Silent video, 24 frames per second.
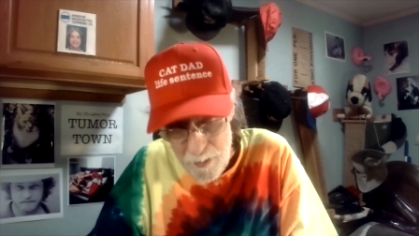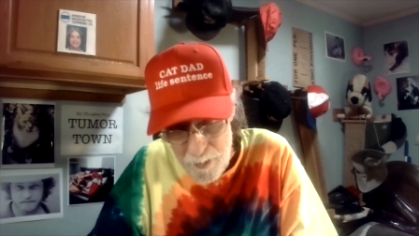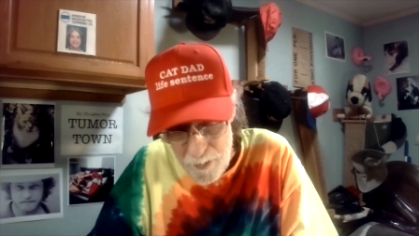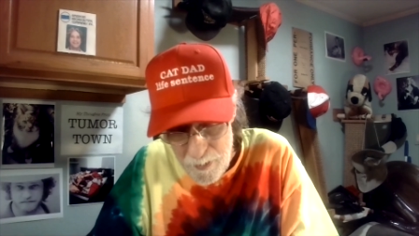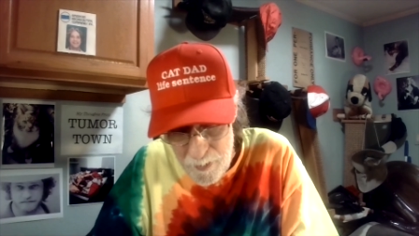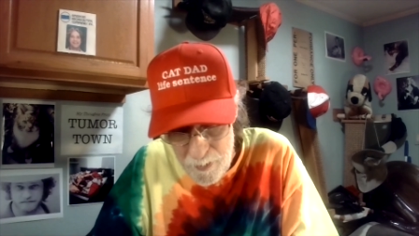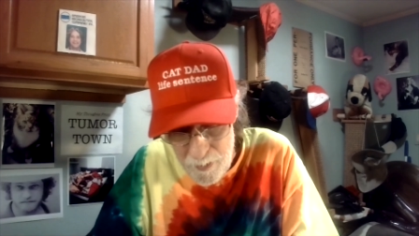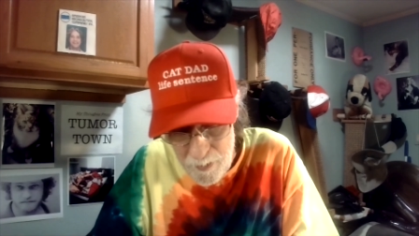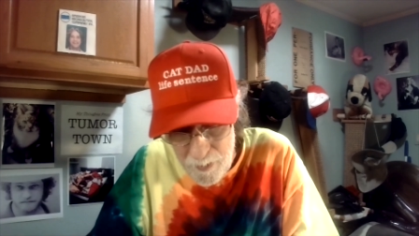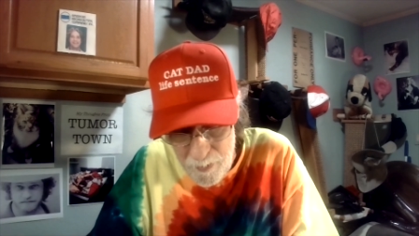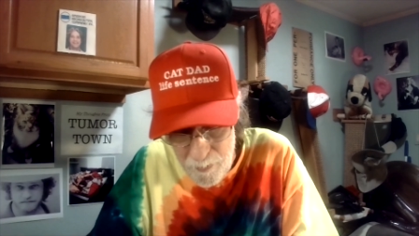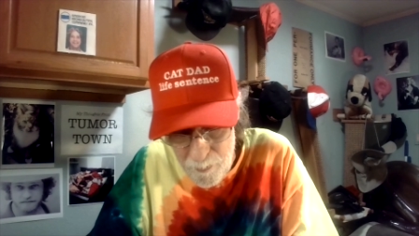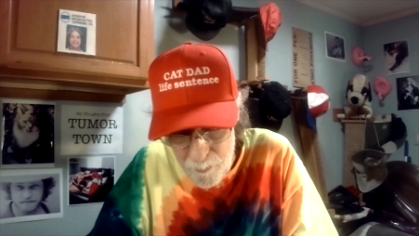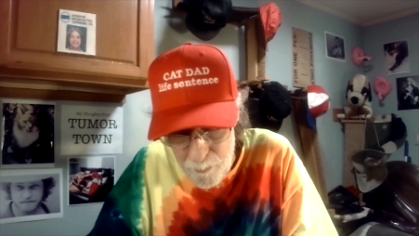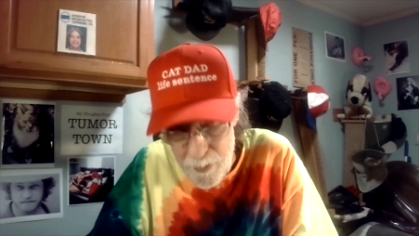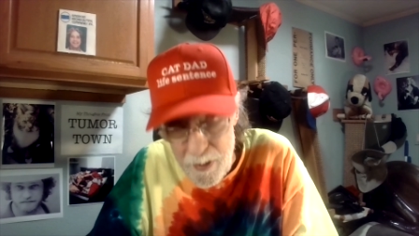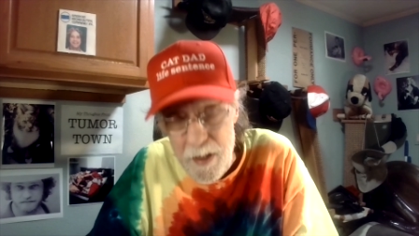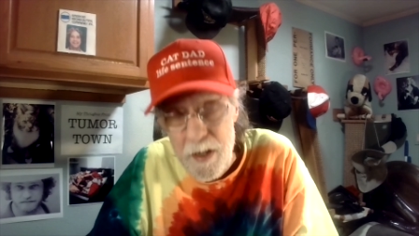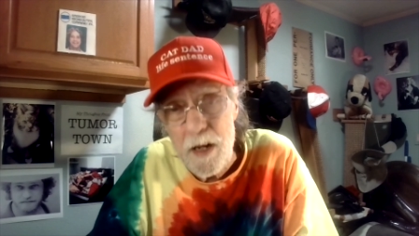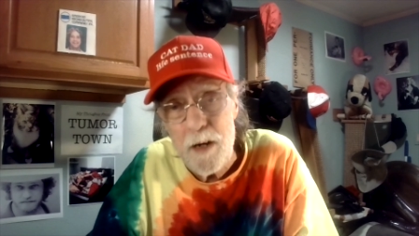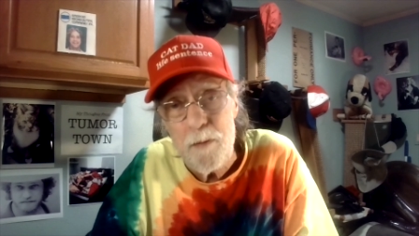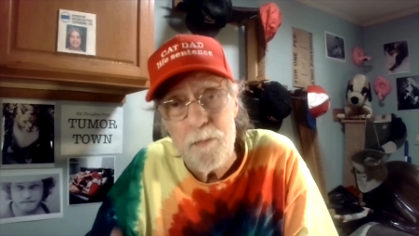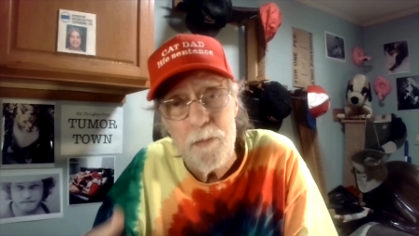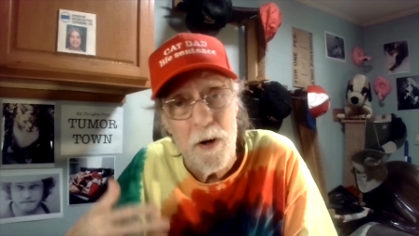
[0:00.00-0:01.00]

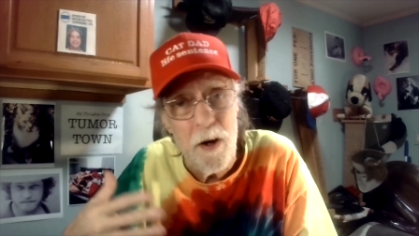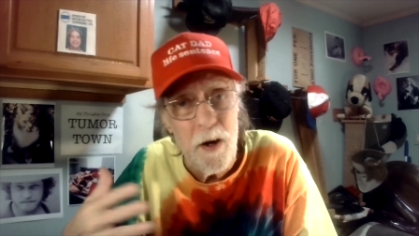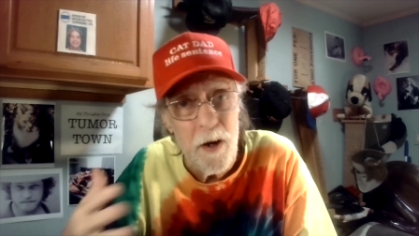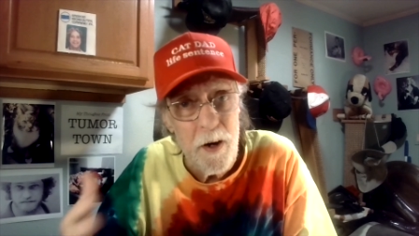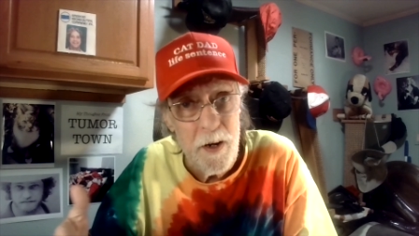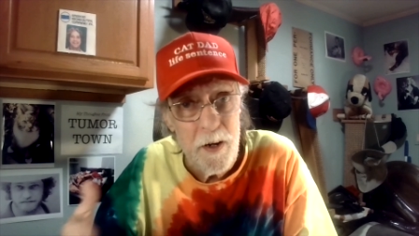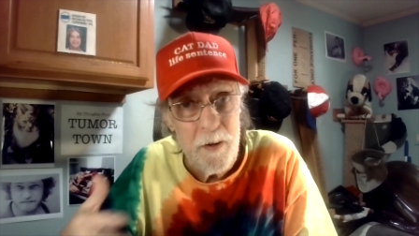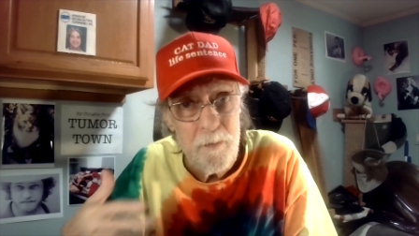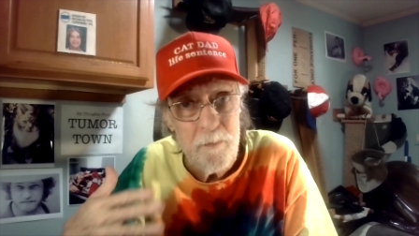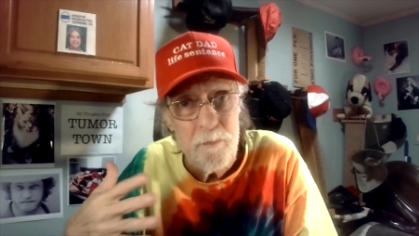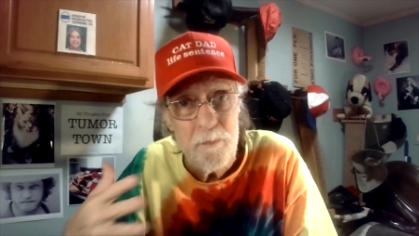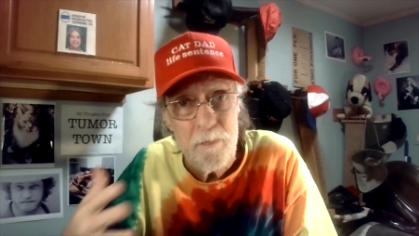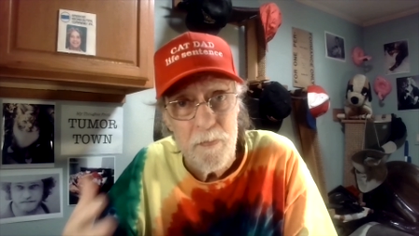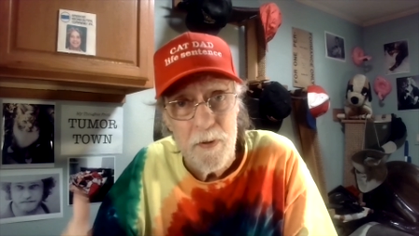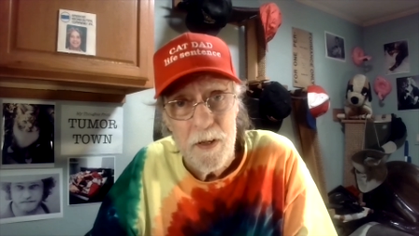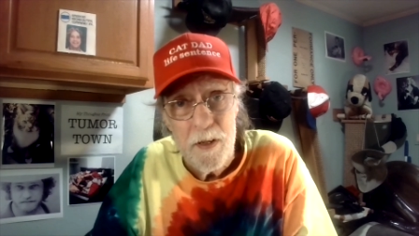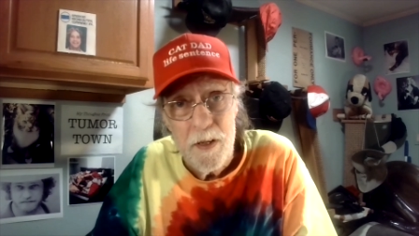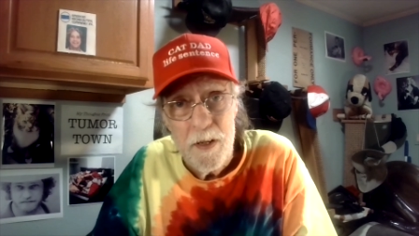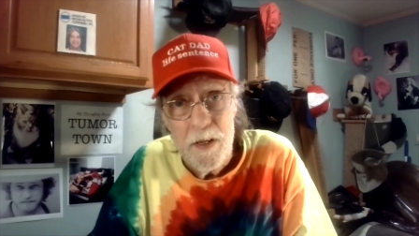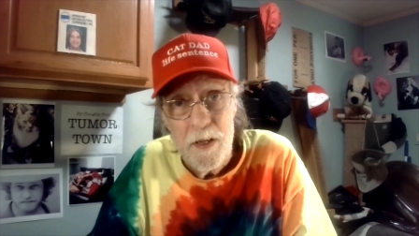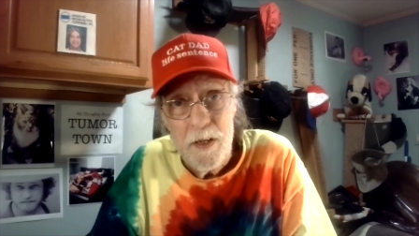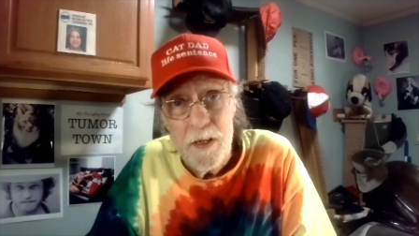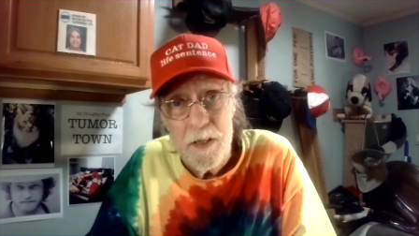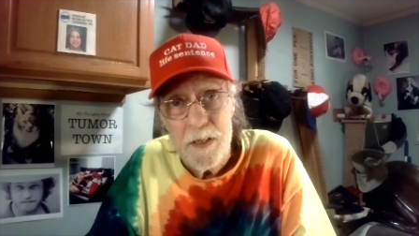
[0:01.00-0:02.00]
Read up on it
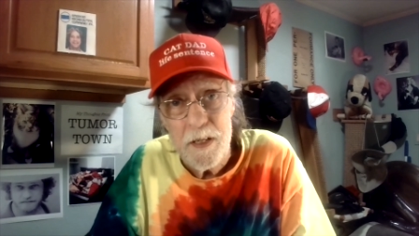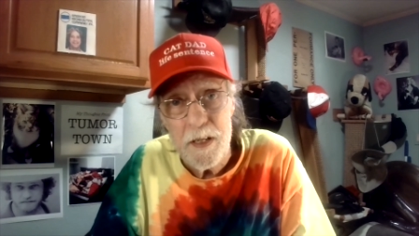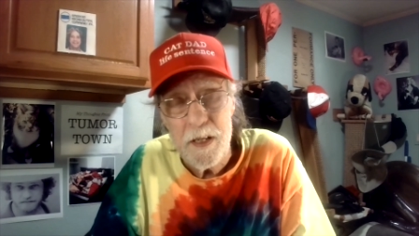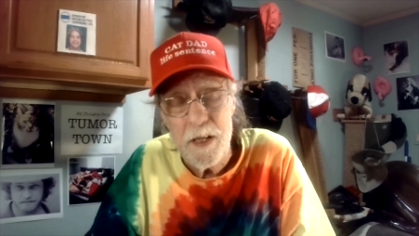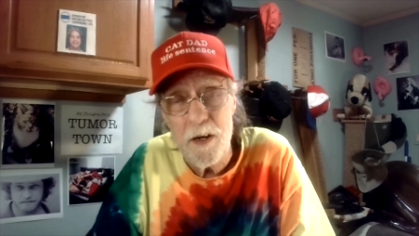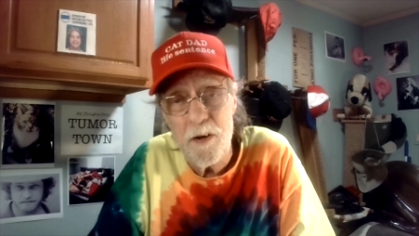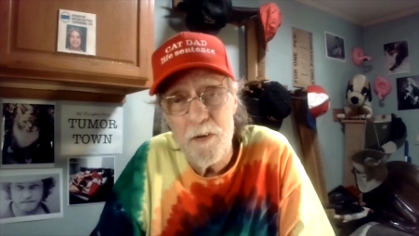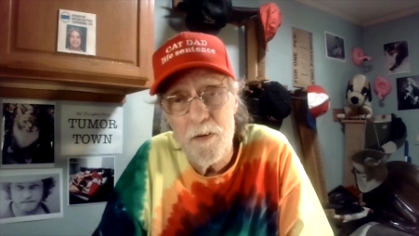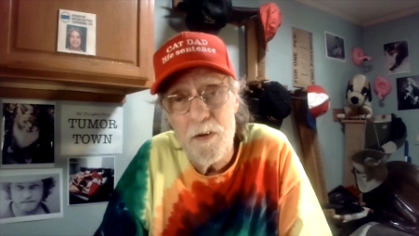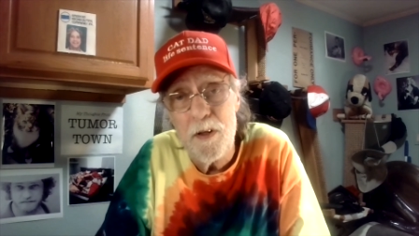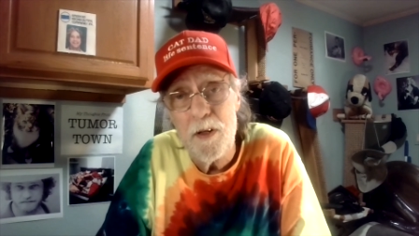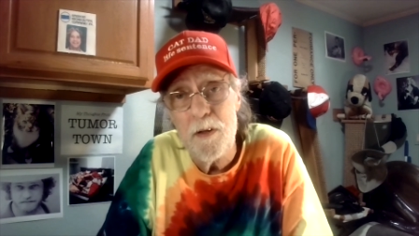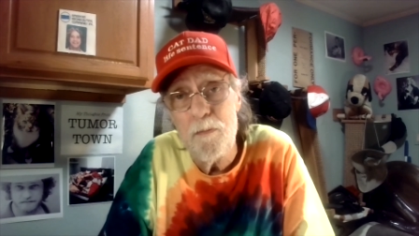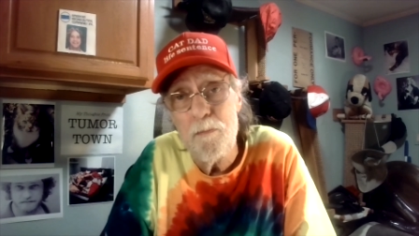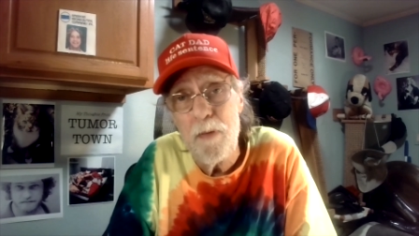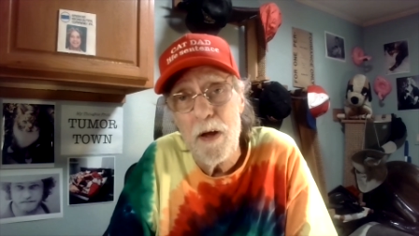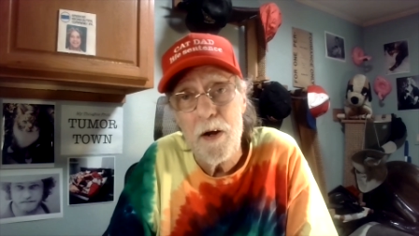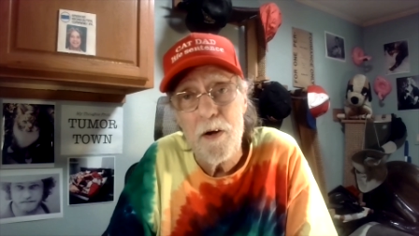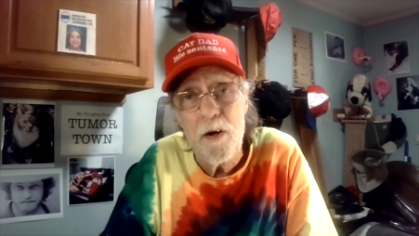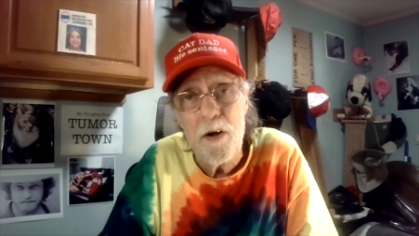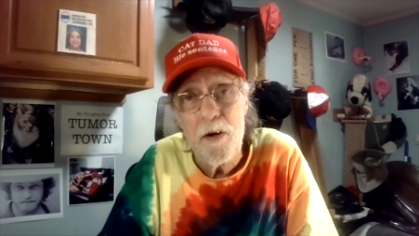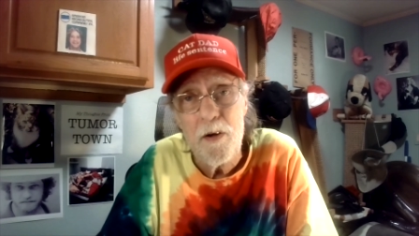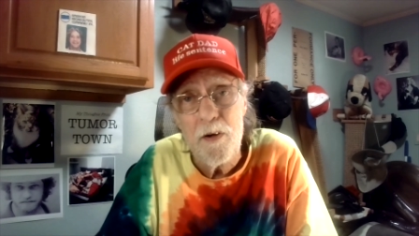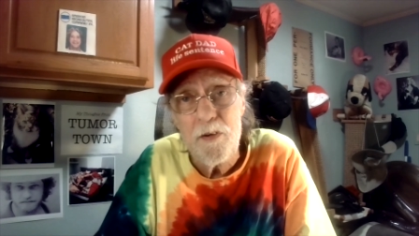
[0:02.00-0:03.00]
to get a really
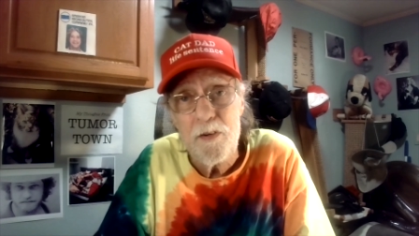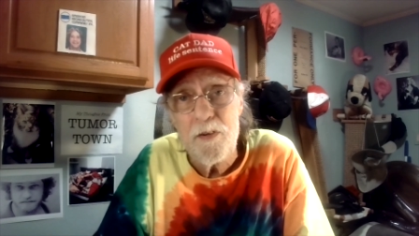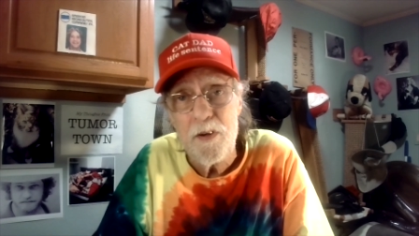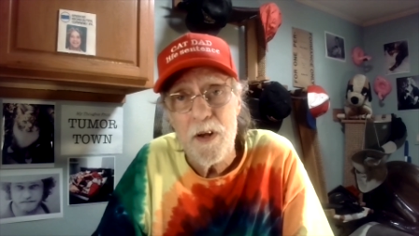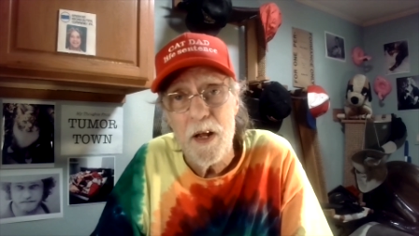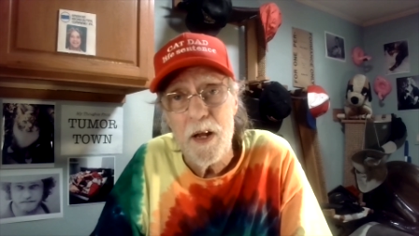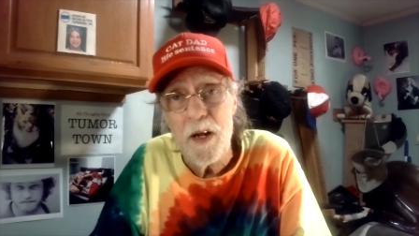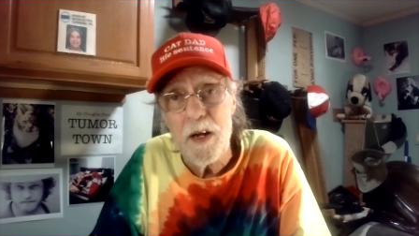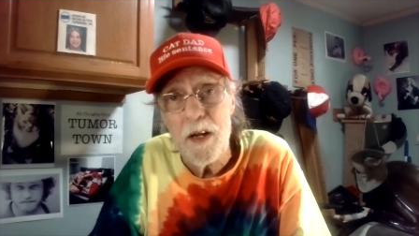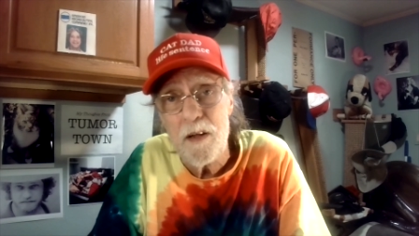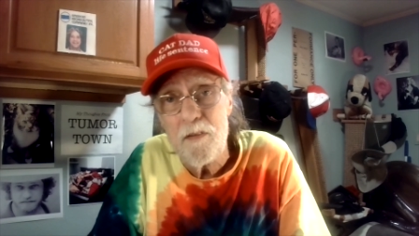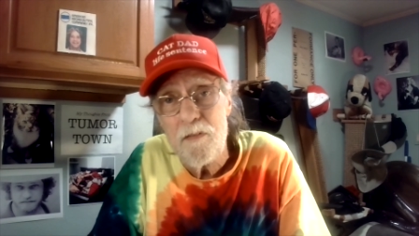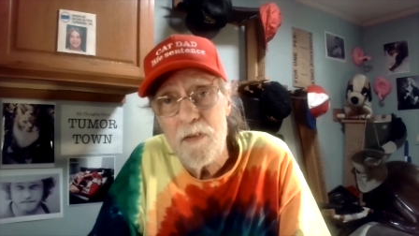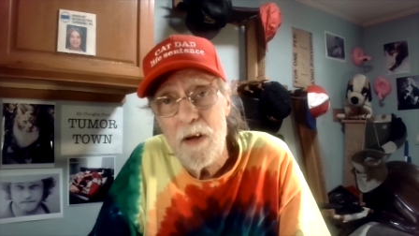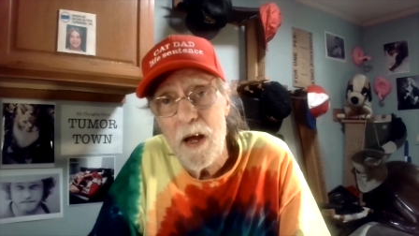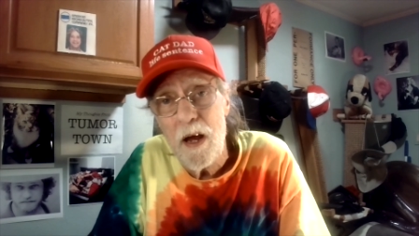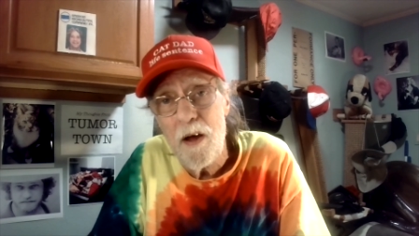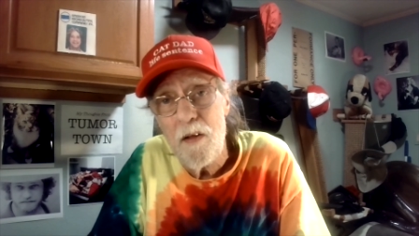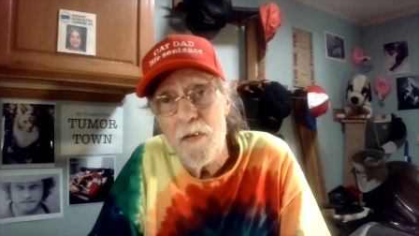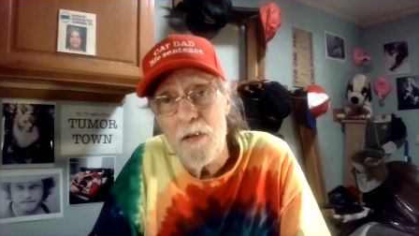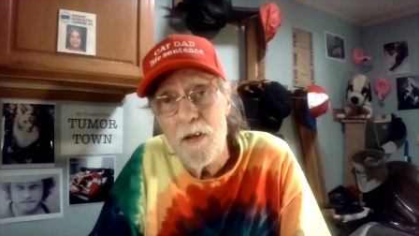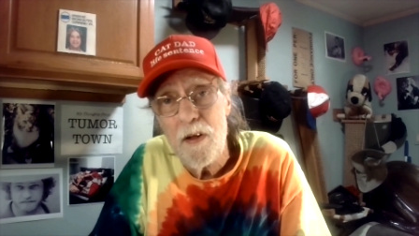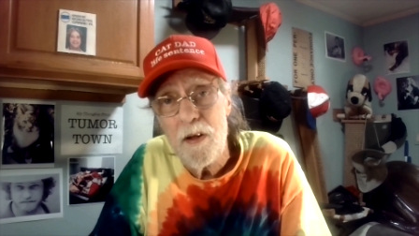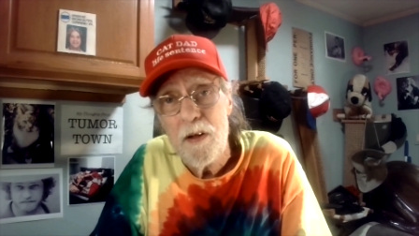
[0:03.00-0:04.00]
better understanding of
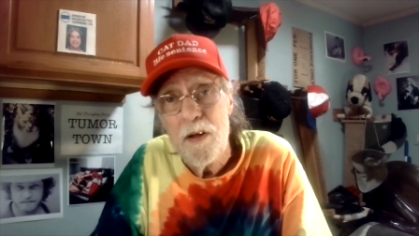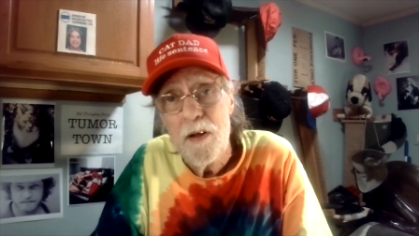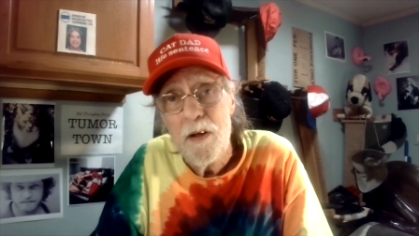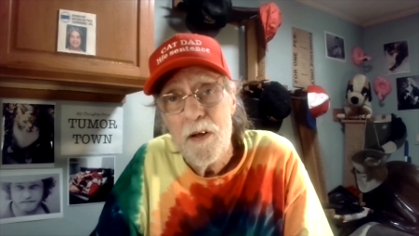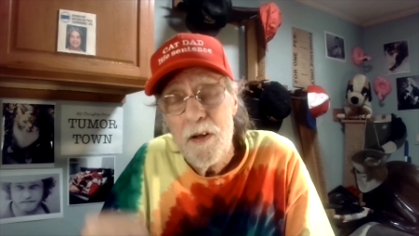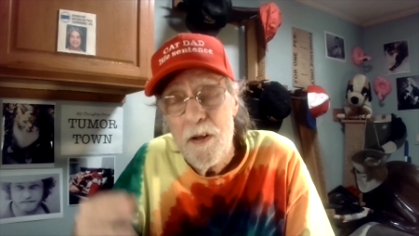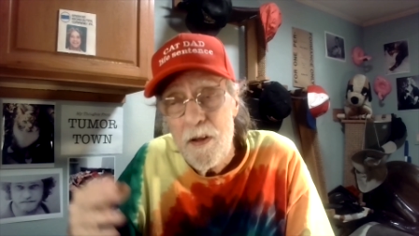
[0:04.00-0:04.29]
how